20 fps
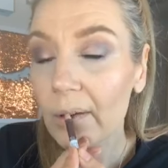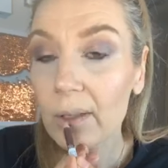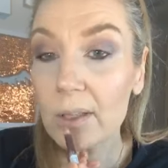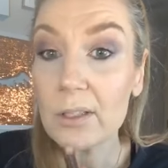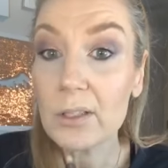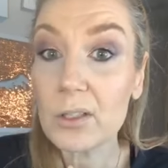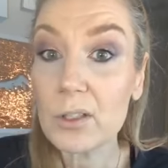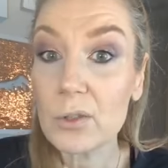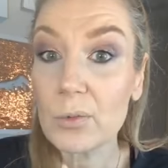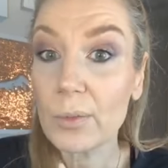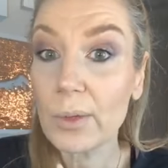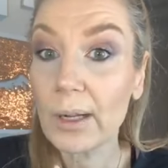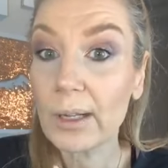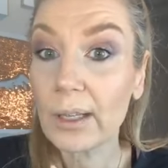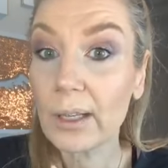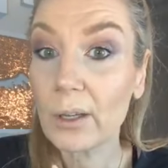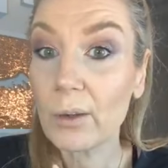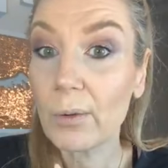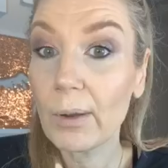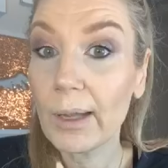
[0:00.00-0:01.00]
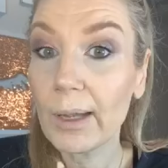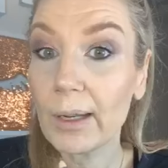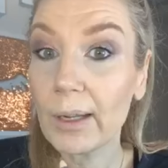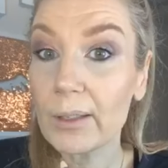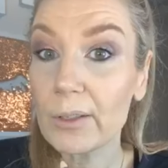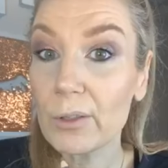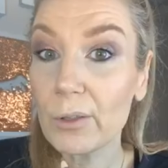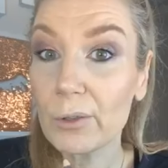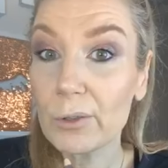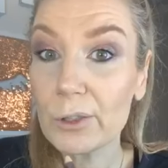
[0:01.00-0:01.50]
This is when I get quiet. I
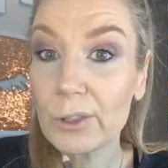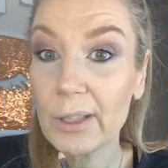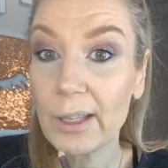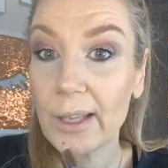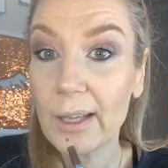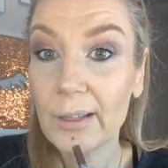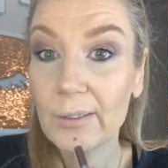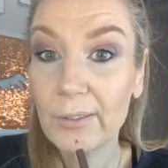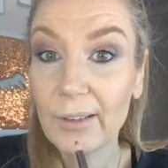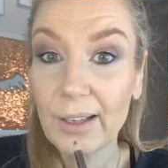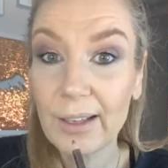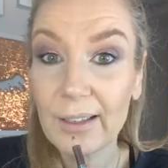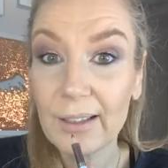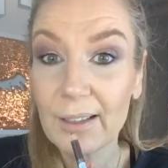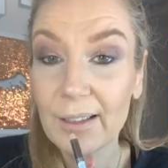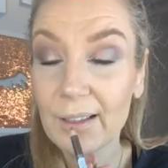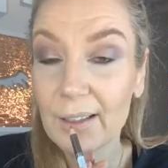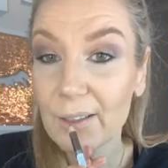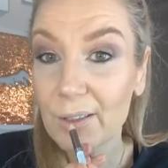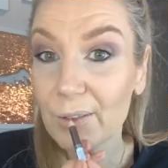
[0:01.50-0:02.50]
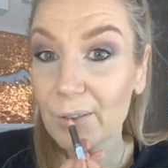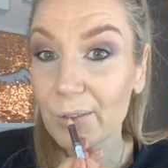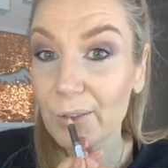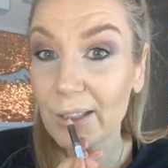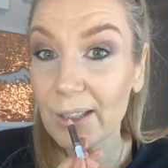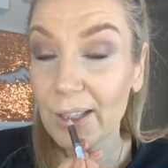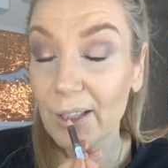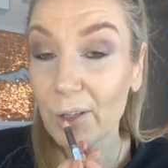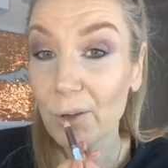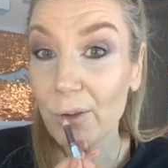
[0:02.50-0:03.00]
told you that, right?
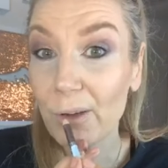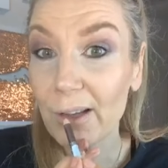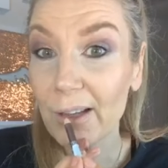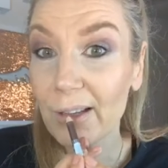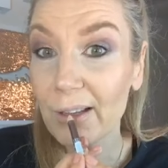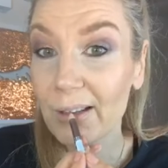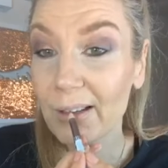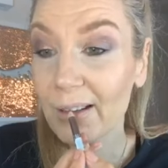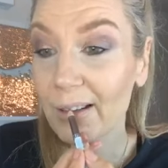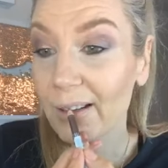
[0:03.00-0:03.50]
When I get quiet.